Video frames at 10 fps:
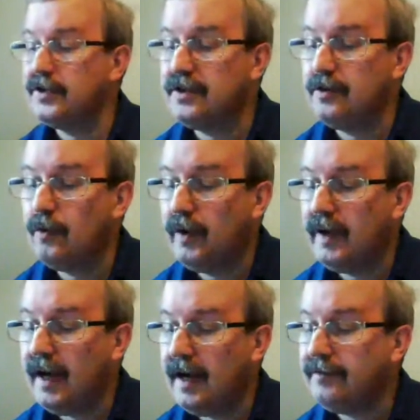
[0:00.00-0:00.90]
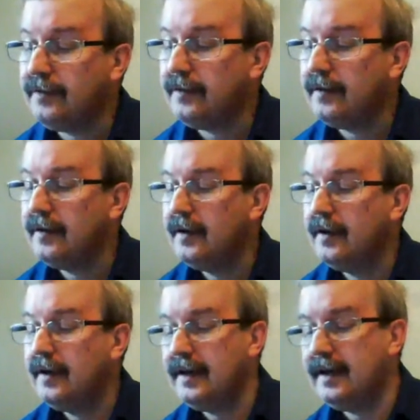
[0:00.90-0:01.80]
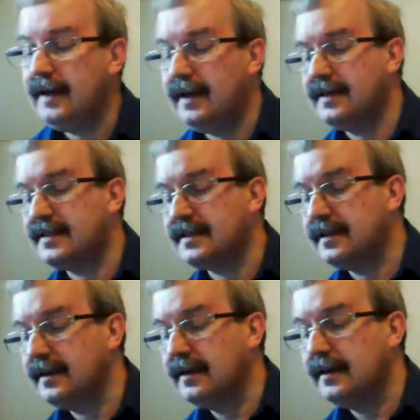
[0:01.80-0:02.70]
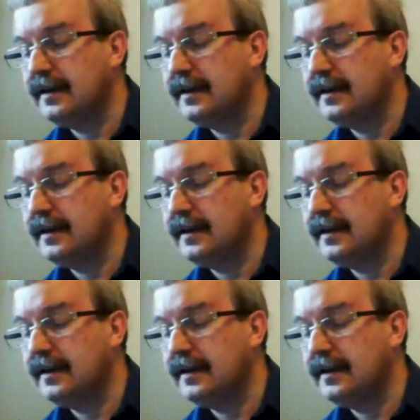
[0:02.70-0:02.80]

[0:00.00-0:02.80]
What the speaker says: person we have is